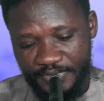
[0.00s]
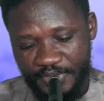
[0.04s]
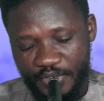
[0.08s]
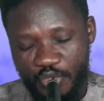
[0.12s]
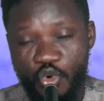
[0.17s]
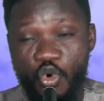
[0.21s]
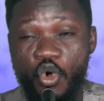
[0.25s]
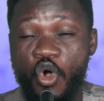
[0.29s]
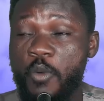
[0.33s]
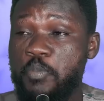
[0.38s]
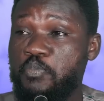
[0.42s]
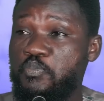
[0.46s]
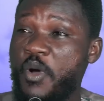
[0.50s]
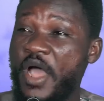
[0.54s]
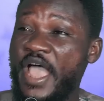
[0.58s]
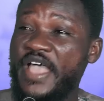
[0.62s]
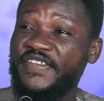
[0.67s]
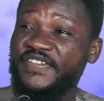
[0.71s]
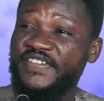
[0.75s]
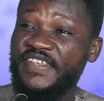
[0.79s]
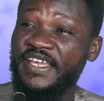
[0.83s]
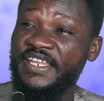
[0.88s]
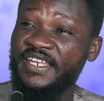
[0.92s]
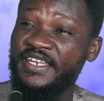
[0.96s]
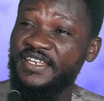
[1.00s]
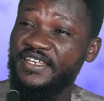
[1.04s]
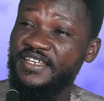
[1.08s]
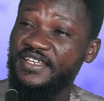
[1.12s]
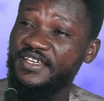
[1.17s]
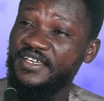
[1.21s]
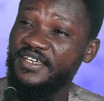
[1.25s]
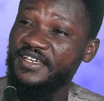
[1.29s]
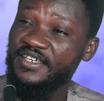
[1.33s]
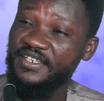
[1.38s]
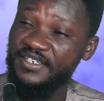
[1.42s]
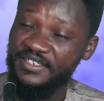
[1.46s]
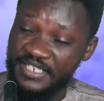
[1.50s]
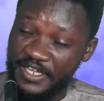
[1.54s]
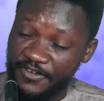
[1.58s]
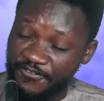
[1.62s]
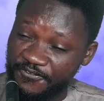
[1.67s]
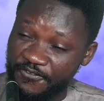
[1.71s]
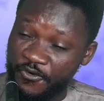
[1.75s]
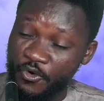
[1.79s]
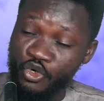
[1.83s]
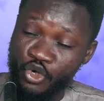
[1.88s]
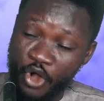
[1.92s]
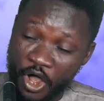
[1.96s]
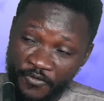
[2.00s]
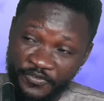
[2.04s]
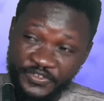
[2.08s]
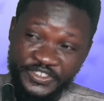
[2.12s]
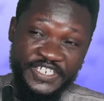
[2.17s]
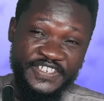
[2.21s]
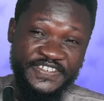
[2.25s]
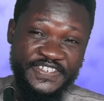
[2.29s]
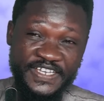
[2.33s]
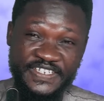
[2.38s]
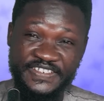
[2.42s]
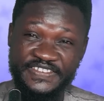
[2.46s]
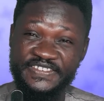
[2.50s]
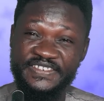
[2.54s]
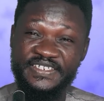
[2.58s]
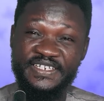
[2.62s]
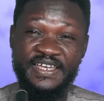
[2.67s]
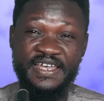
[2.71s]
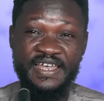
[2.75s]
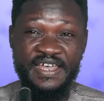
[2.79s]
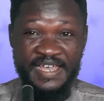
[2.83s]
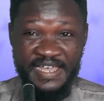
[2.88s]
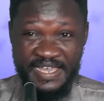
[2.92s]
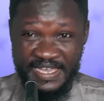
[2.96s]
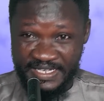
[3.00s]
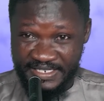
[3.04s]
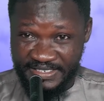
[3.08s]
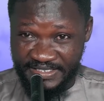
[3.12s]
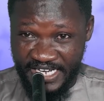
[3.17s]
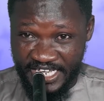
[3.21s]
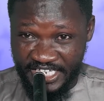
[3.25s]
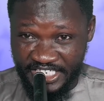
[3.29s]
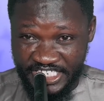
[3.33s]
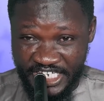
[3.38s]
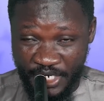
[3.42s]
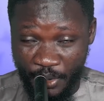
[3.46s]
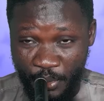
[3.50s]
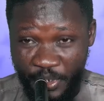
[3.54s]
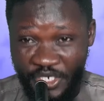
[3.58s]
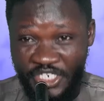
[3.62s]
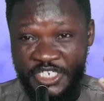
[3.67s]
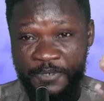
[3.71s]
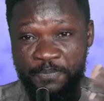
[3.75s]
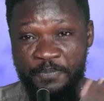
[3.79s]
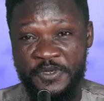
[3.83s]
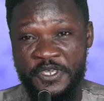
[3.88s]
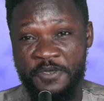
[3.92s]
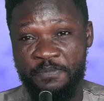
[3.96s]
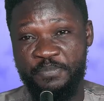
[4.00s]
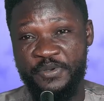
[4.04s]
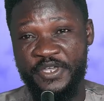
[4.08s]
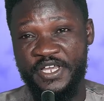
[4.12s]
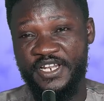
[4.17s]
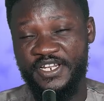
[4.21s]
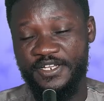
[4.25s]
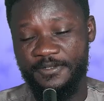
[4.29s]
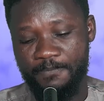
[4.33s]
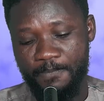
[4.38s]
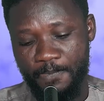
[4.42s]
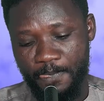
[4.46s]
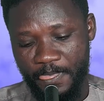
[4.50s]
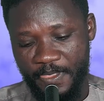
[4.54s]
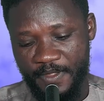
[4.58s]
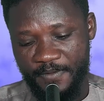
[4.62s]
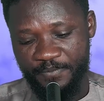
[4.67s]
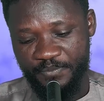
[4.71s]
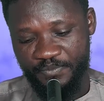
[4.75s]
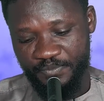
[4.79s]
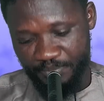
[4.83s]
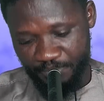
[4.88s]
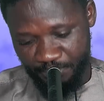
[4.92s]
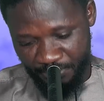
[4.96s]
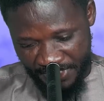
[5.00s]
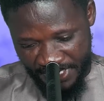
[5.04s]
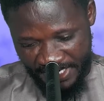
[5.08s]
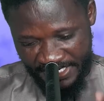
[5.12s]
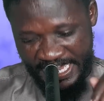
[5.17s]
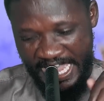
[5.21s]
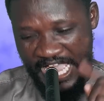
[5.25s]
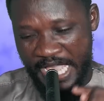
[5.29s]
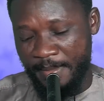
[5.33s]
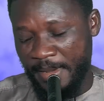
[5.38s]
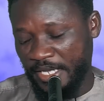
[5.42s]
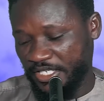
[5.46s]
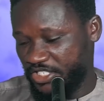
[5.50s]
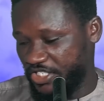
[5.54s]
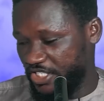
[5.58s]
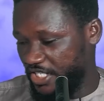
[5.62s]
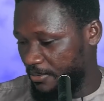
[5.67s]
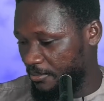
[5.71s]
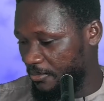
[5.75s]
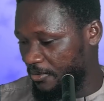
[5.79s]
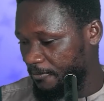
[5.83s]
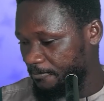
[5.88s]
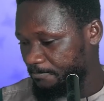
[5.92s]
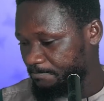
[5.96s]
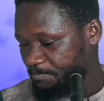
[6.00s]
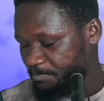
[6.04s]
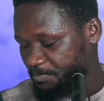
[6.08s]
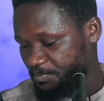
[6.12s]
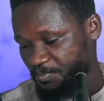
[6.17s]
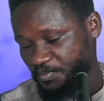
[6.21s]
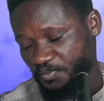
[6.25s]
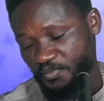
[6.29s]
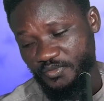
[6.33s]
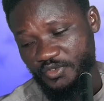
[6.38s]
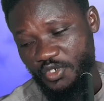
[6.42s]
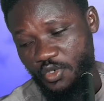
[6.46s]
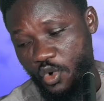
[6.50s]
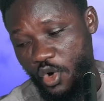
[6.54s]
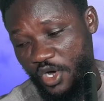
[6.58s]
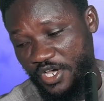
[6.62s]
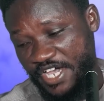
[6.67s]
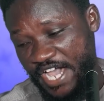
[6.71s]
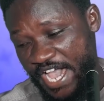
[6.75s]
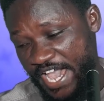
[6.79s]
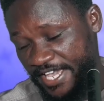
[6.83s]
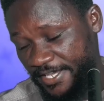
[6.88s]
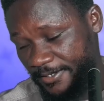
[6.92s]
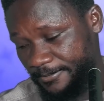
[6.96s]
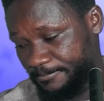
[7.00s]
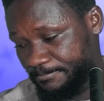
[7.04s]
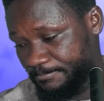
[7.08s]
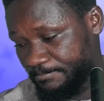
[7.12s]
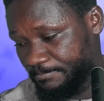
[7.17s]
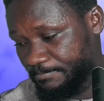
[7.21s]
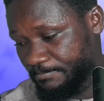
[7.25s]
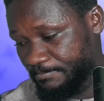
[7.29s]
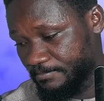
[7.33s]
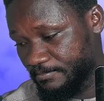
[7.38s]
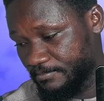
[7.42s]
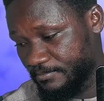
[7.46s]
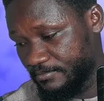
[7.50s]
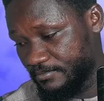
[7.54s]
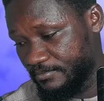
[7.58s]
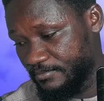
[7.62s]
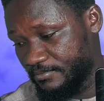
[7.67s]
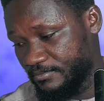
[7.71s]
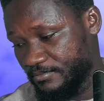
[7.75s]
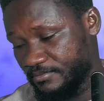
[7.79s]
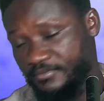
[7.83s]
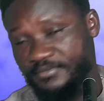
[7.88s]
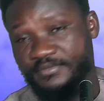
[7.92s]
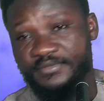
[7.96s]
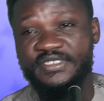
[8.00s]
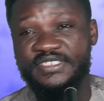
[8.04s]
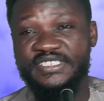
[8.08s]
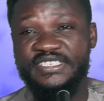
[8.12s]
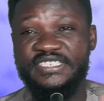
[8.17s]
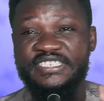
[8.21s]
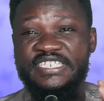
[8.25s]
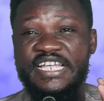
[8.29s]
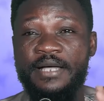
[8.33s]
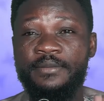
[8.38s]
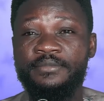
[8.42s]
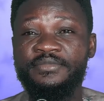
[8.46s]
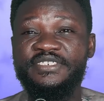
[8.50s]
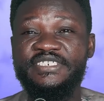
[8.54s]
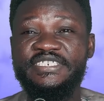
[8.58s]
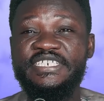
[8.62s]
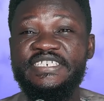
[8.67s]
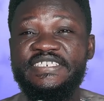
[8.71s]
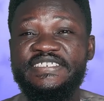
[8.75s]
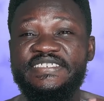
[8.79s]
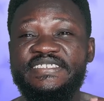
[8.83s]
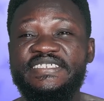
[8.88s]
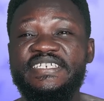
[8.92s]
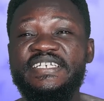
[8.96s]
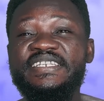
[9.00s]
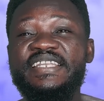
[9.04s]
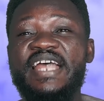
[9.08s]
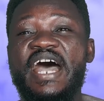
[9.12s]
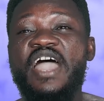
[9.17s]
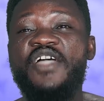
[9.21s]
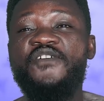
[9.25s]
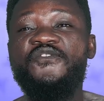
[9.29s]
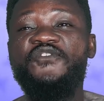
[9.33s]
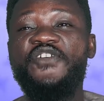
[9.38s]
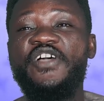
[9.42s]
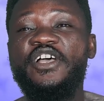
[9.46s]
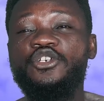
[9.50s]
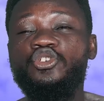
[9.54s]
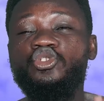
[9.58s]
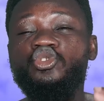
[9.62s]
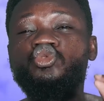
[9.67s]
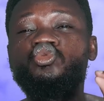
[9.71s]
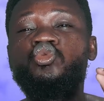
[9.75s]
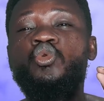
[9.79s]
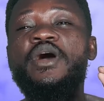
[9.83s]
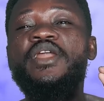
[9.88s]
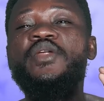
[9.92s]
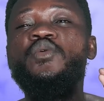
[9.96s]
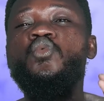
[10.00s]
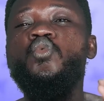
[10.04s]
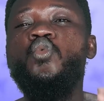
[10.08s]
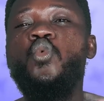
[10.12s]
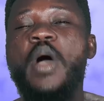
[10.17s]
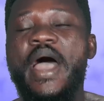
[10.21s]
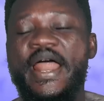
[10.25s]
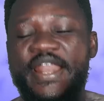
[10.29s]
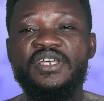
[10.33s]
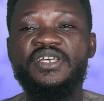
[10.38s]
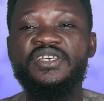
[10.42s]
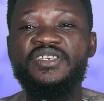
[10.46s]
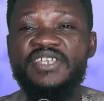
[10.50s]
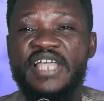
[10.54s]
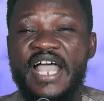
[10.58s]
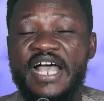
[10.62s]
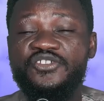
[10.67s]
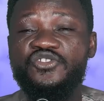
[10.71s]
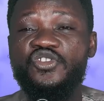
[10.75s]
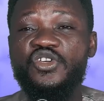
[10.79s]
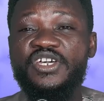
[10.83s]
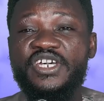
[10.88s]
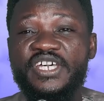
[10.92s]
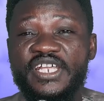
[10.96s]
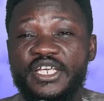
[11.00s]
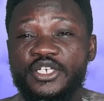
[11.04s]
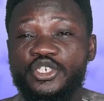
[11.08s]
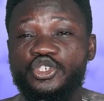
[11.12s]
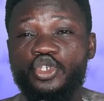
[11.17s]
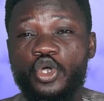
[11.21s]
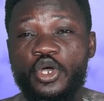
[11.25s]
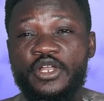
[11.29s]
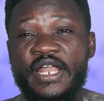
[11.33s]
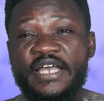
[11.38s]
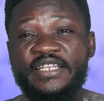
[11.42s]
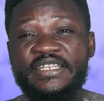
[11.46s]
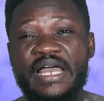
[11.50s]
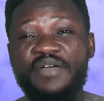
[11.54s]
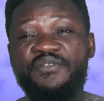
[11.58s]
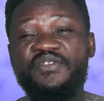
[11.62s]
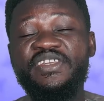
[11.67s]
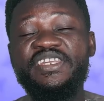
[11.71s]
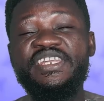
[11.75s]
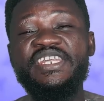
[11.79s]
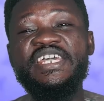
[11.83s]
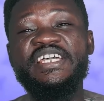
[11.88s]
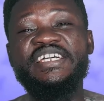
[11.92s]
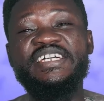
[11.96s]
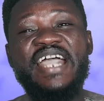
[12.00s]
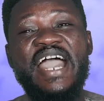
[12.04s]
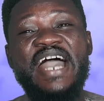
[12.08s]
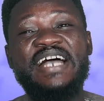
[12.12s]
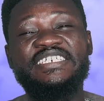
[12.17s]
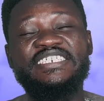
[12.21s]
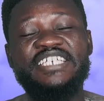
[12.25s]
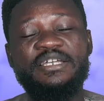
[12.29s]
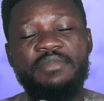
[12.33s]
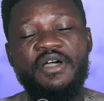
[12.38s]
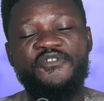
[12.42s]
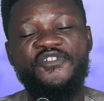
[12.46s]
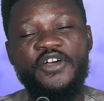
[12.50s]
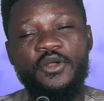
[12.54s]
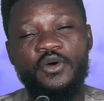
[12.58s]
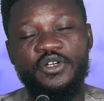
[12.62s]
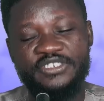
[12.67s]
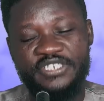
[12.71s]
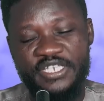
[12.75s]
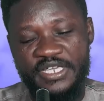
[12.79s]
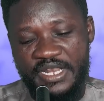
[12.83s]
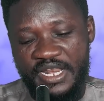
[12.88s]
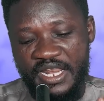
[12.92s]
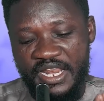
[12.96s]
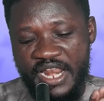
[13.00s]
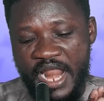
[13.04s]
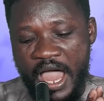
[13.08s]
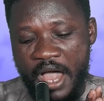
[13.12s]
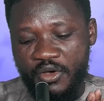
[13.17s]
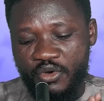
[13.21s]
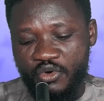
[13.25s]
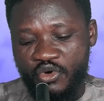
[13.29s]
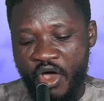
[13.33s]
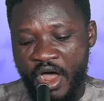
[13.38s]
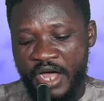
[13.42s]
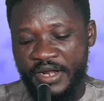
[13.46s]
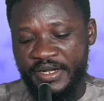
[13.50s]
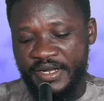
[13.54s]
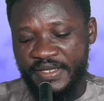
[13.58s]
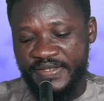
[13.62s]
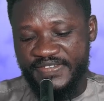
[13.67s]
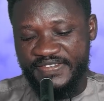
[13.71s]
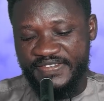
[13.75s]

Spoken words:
who poison the food of jesus the jewish people me kan ma chile mo o kan psalm 69 verse 21 yesu kristo na david e kan sama fa no se lakode